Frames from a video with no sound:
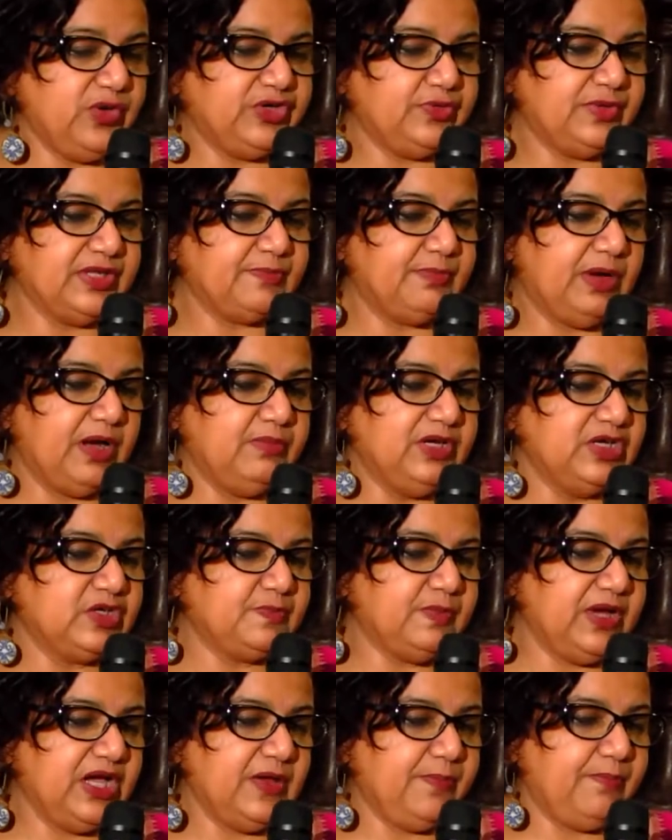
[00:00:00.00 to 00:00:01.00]
which was
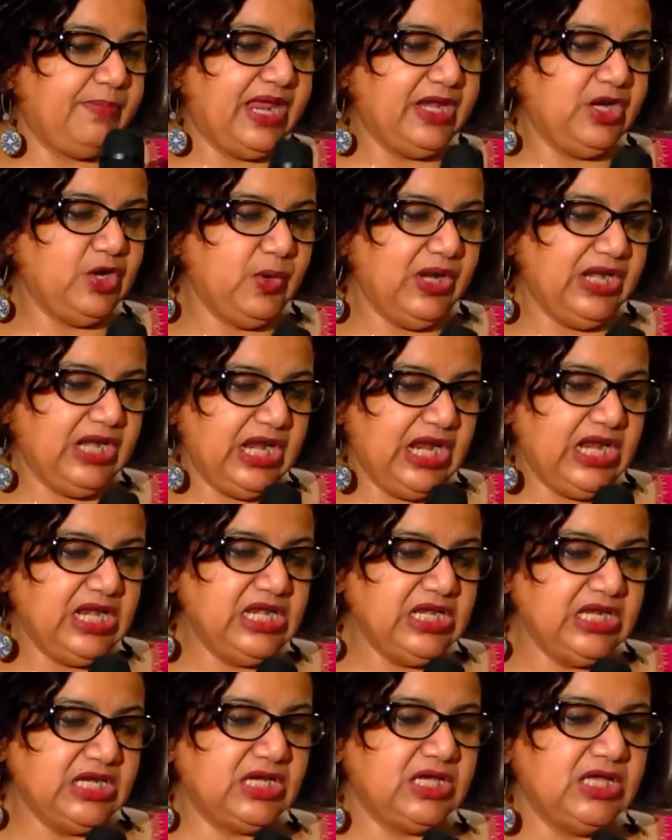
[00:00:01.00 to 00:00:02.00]
published by Penguin
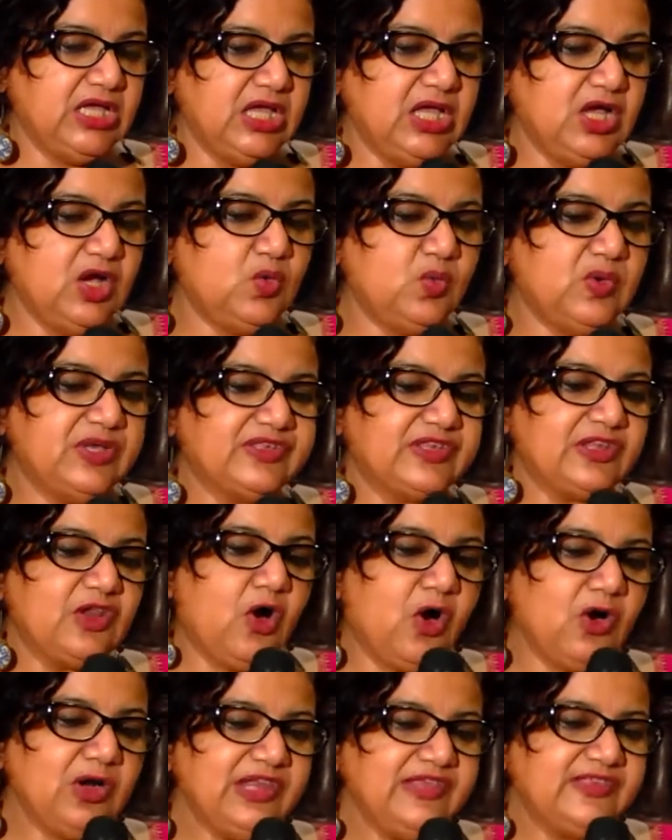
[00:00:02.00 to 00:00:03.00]
India, was
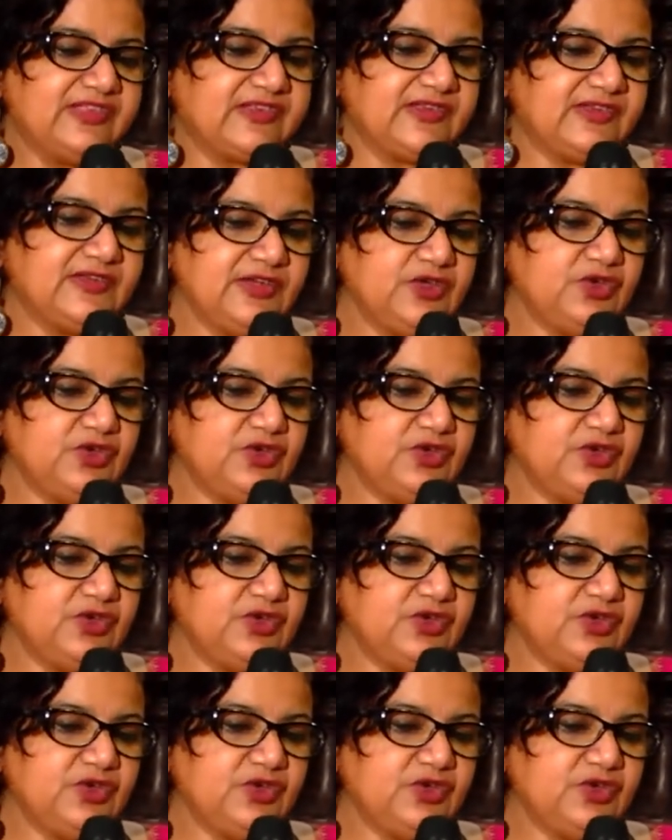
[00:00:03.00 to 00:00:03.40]
longlisted